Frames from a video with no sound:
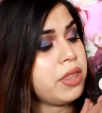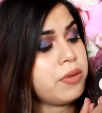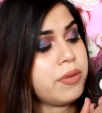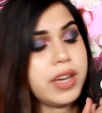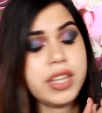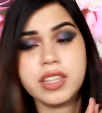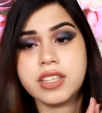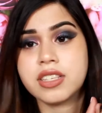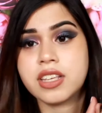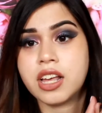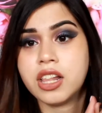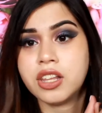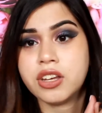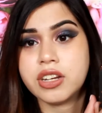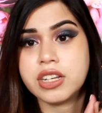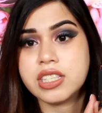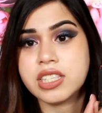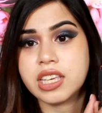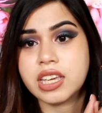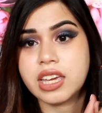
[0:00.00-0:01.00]
the way, this color
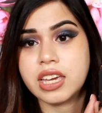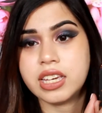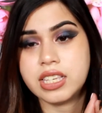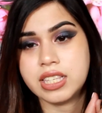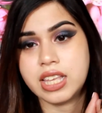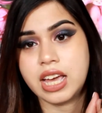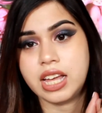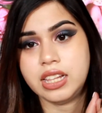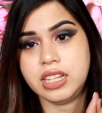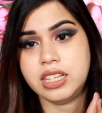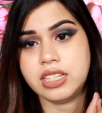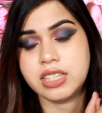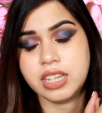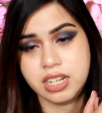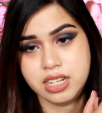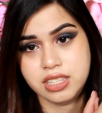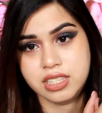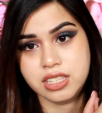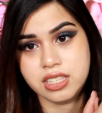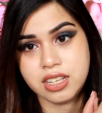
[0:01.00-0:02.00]
is like exactly
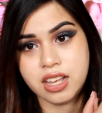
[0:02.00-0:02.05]
Titus's